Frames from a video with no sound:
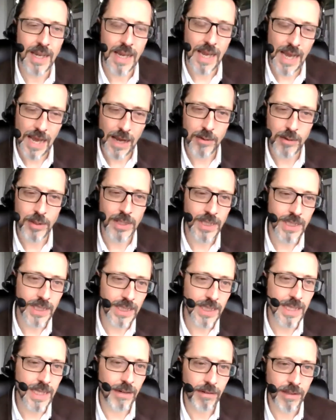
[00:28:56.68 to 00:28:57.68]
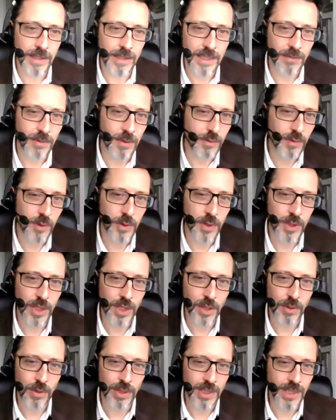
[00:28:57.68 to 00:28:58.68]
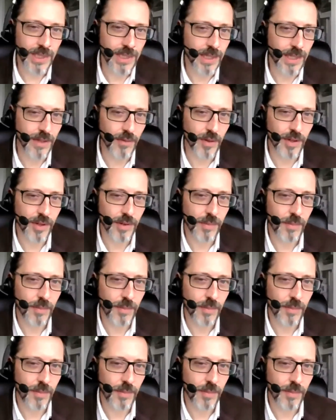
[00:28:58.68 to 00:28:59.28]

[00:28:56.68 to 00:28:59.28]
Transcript: How does this narrative of continuity differ?